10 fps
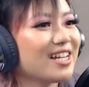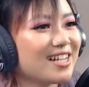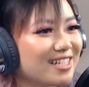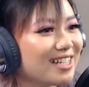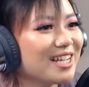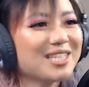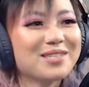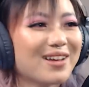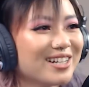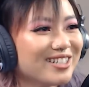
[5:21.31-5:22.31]
Intake
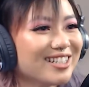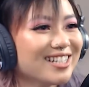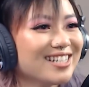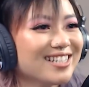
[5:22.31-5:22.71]
Specialist.